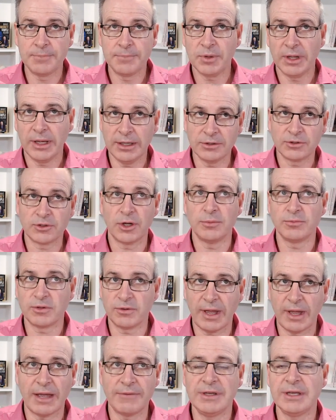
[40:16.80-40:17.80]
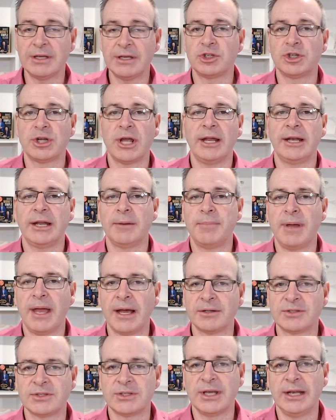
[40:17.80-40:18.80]
in terms of having a chat
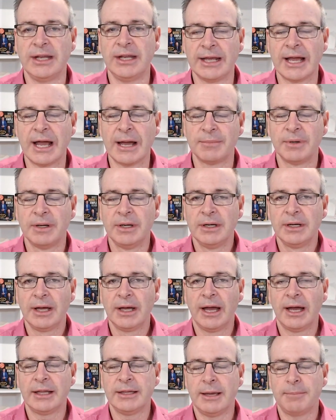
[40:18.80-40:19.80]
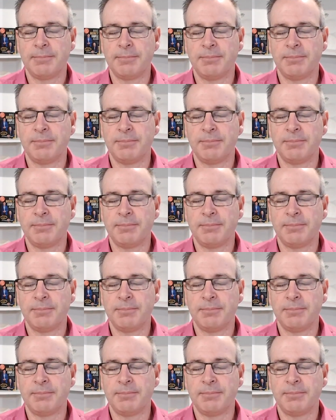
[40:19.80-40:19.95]
about setting up that